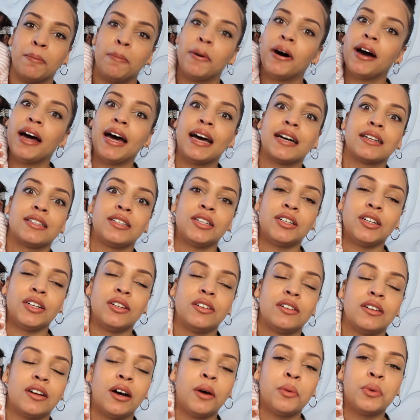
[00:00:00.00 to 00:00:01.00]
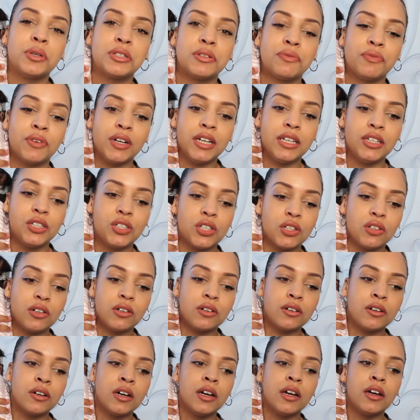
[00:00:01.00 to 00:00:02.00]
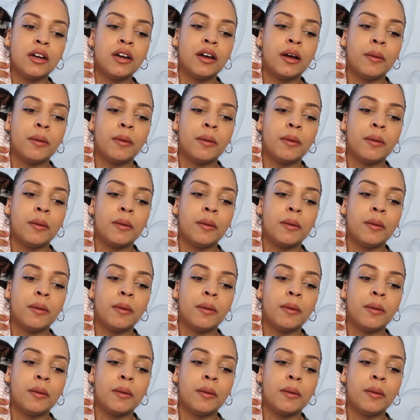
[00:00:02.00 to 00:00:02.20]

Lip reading: it by accident. I wasn't really sure,